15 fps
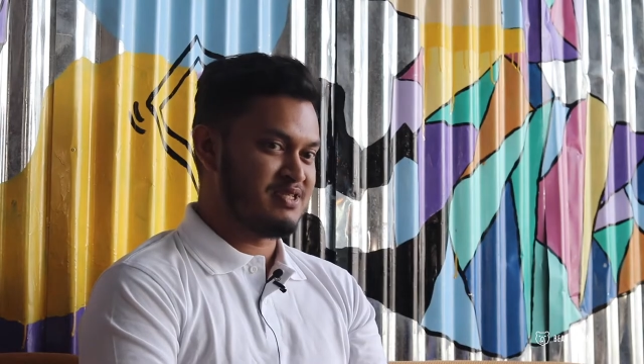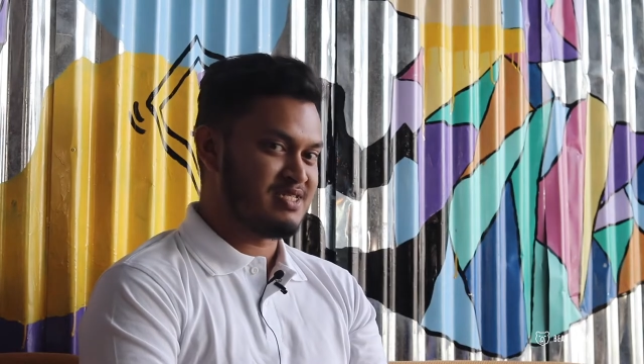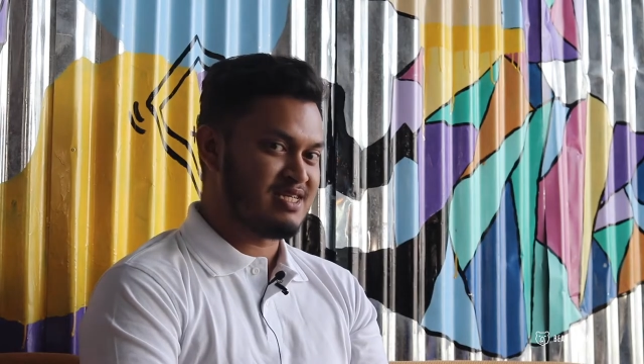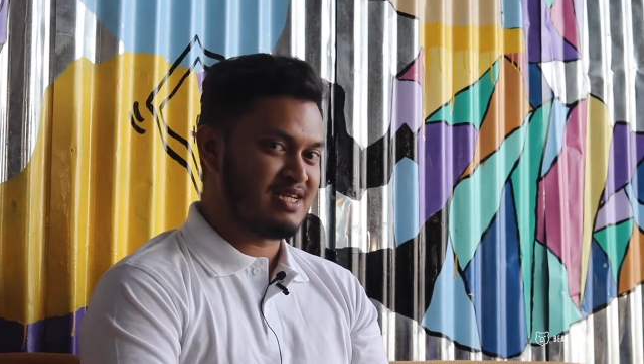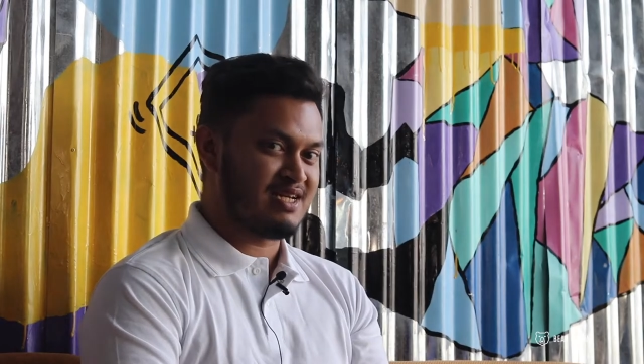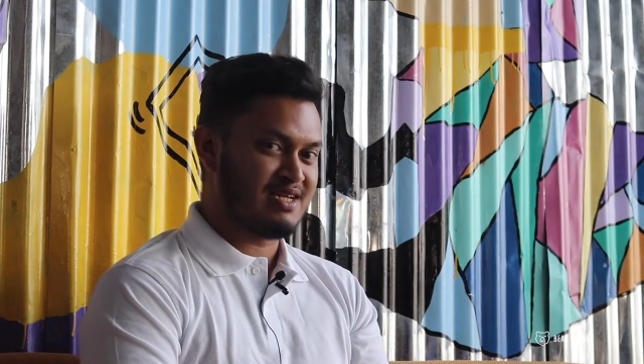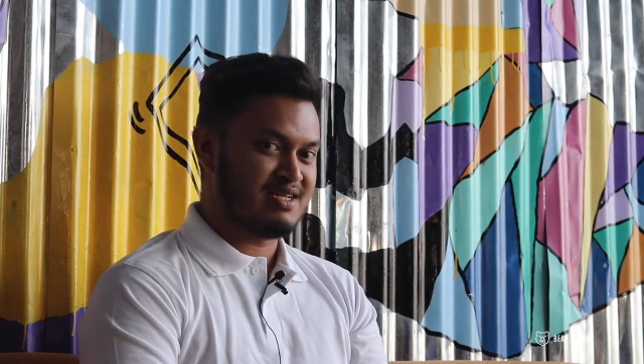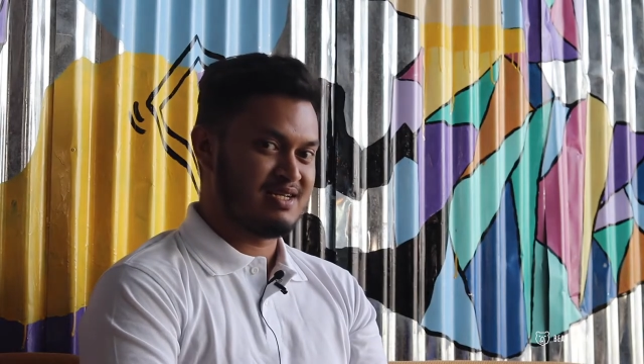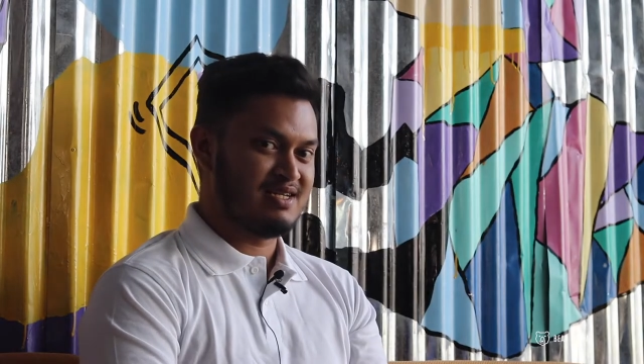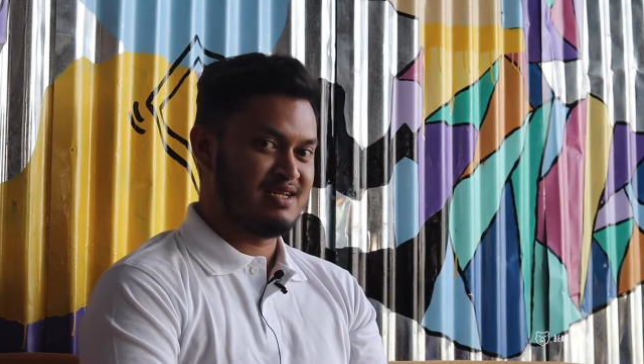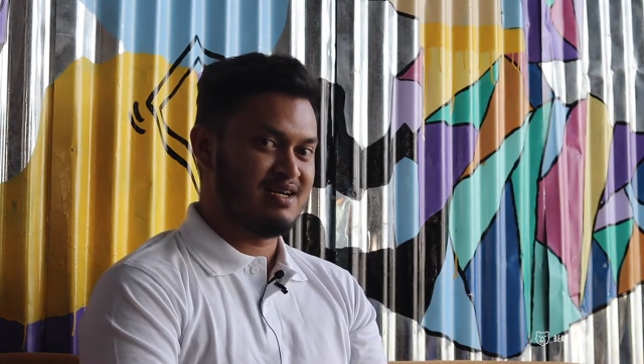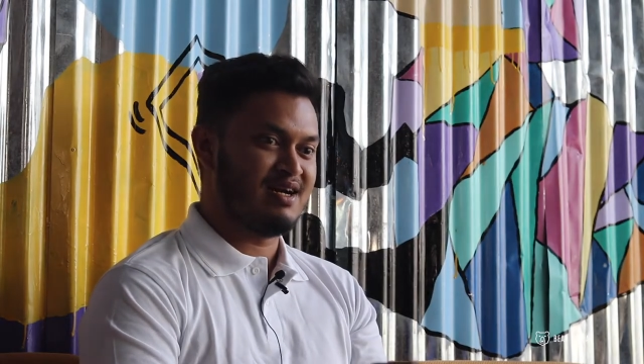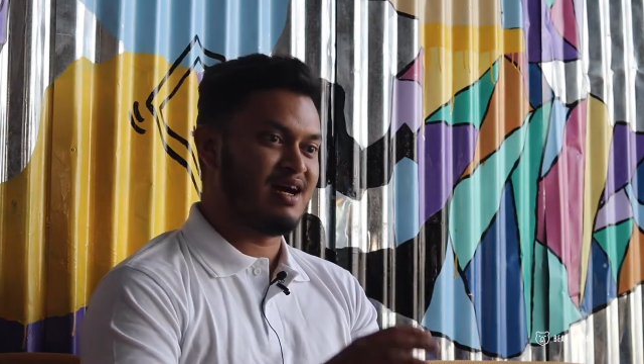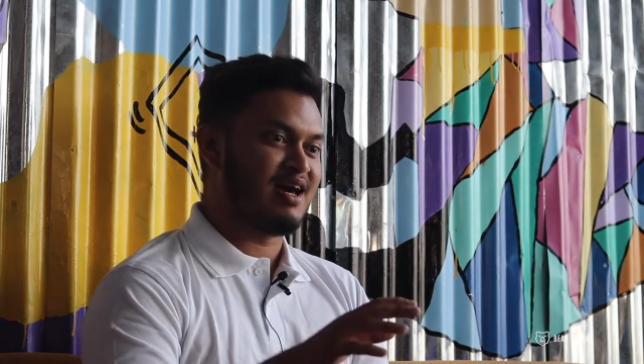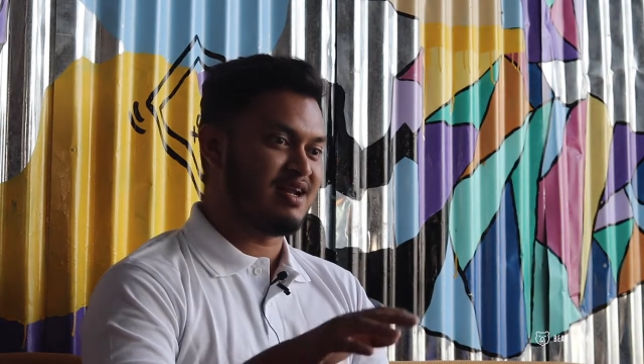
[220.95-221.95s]
project
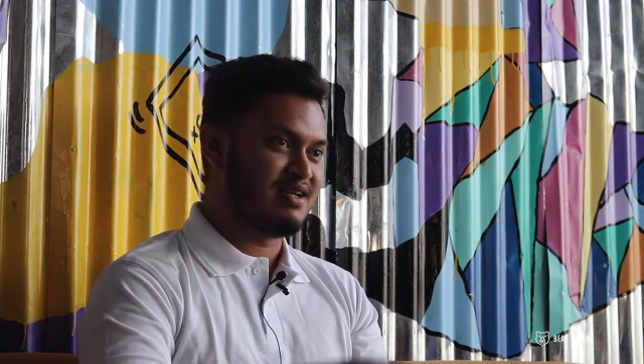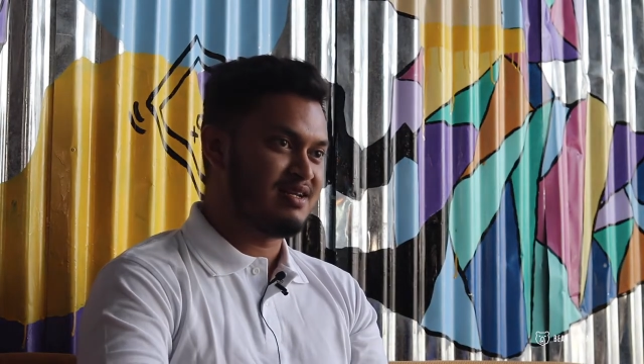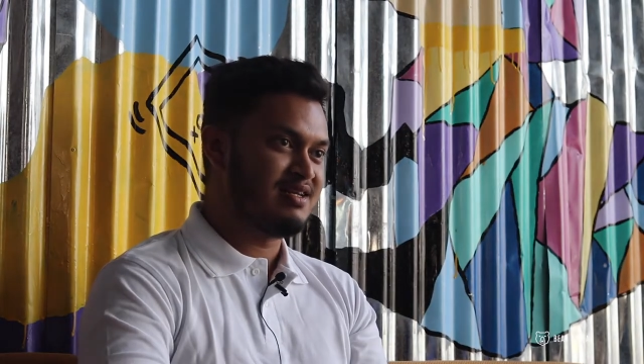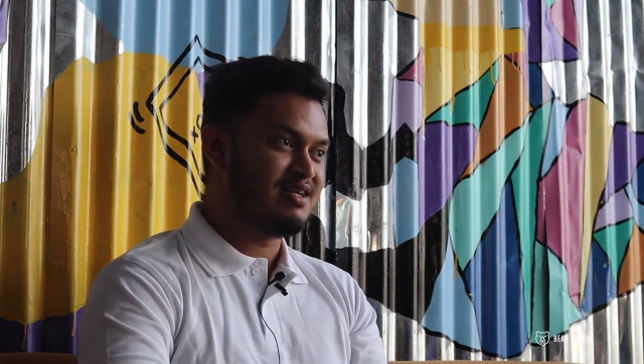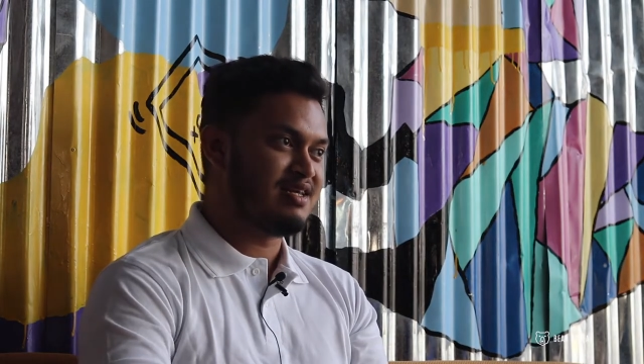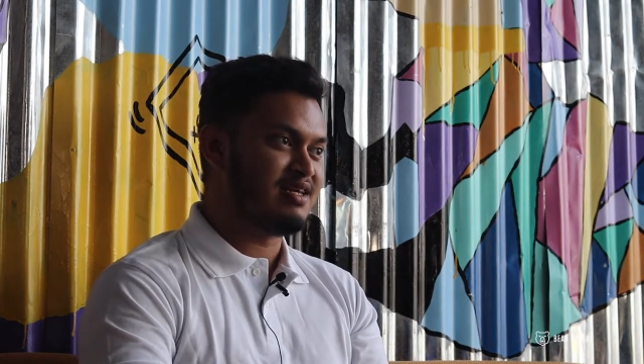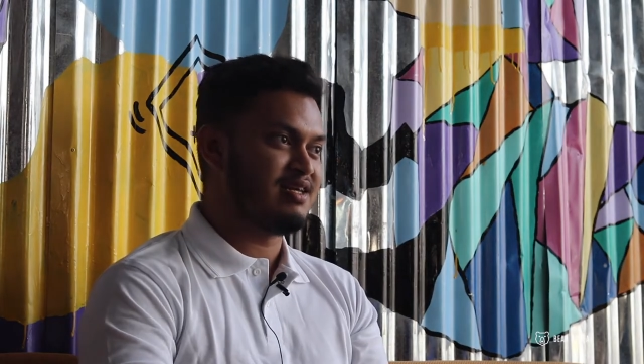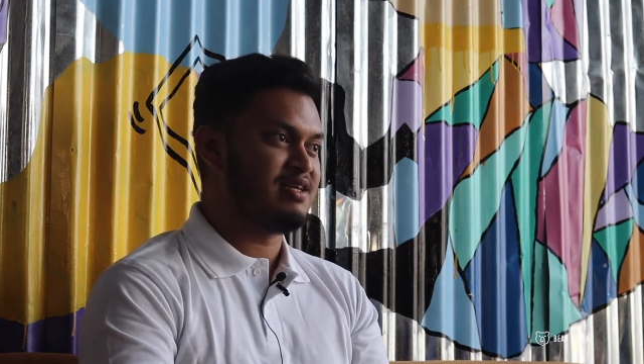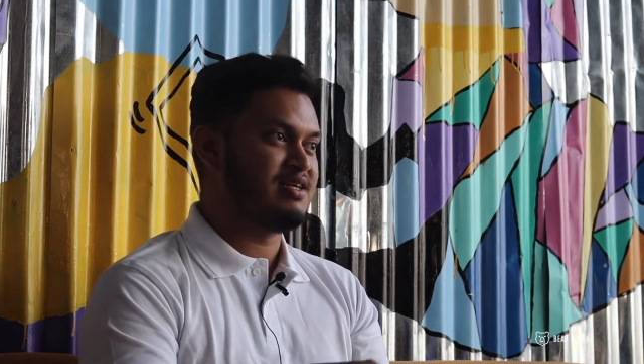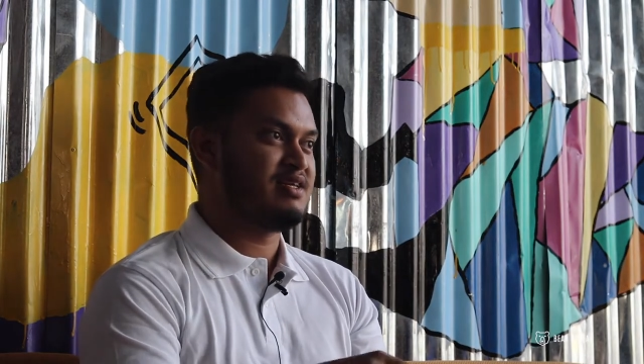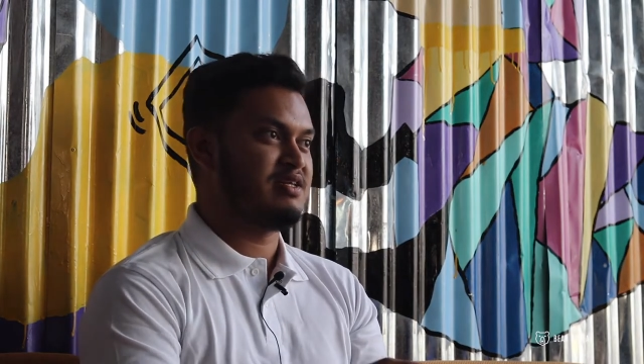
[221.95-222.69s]
currently,